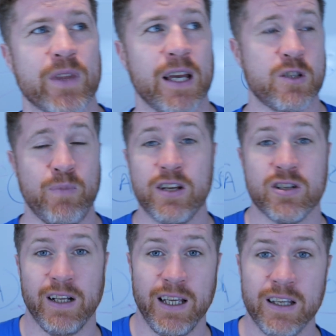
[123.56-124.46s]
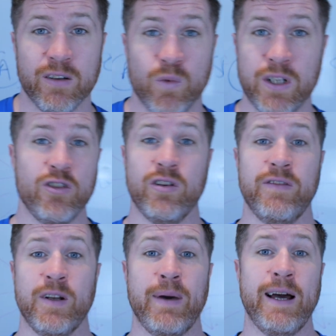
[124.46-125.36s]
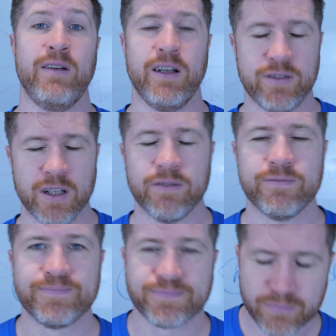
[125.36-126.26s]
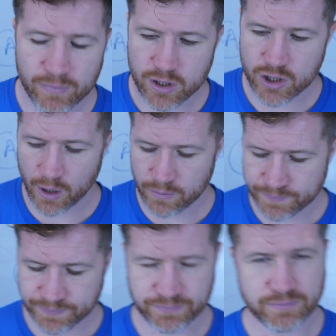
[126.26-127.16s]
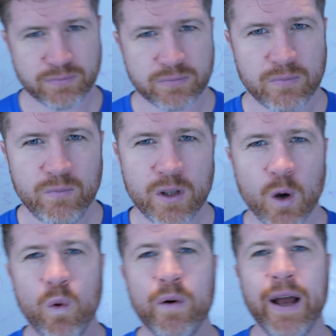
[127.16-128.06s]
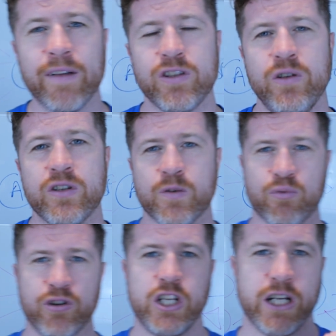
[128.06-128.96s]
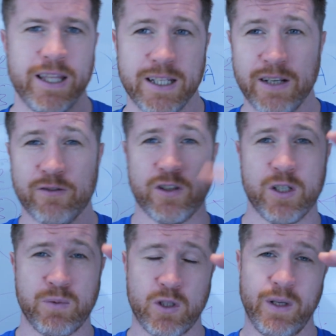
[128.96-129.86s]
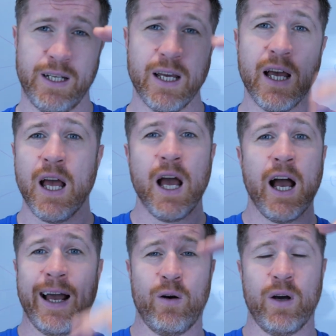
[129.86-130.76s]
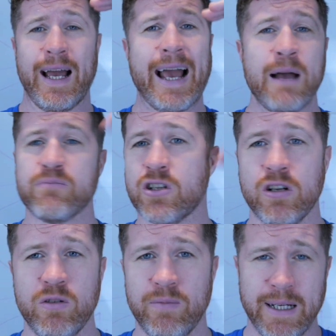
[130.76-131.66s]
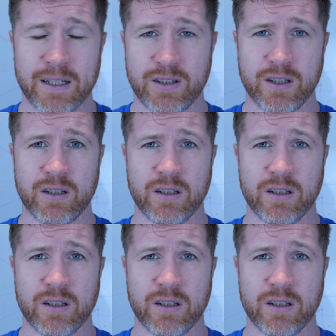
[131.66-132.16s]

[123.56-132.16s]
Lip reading: especially when you're not even a powerlifter. So what we have to do is appreciate the difference between our absolute max,